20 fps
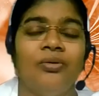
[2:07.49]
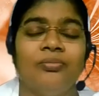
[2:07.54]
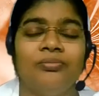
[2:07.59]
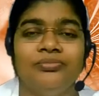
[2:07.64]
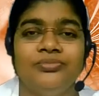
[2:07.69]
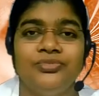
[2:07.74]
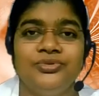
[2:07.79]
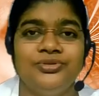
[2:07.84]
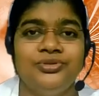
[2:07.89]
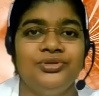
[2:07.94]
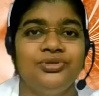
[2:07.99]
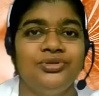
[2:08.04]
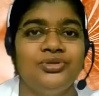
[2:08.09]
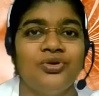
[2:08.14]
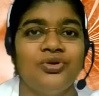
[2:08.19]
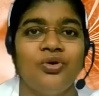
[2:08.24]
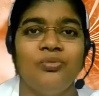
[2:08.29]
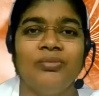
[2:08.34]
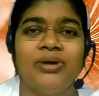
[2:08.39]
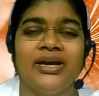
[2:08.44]
to show
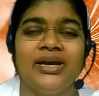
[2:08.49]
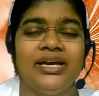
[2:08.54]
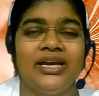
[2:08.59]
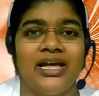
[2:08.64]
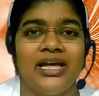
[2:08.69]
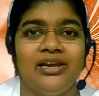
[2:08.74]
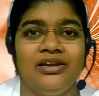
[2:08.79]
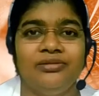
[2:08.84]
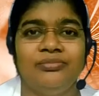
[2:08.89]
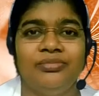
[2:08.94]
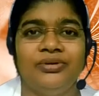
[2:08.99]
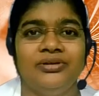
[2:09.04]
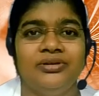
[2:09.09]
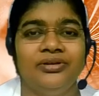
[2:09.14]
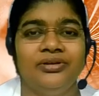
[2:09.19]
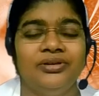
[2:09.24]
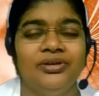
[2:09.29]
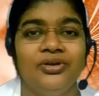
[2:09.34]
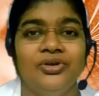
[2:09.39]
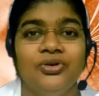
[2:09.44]
my caliber,
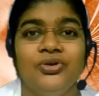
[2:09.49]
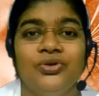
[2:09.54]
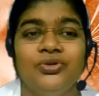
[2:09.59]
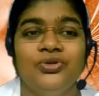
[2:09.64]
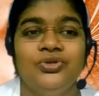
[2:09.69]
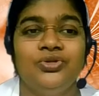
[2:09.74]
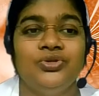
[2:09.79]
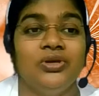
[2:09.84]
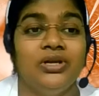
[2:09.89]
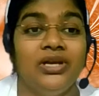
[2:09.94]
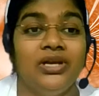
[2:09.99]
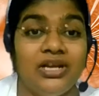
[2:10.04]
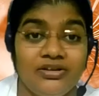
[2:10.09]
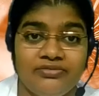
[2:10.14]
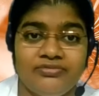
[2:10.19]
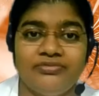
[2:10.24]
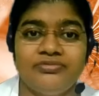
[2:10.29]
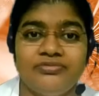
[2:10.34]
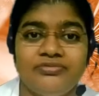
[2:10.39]
to live,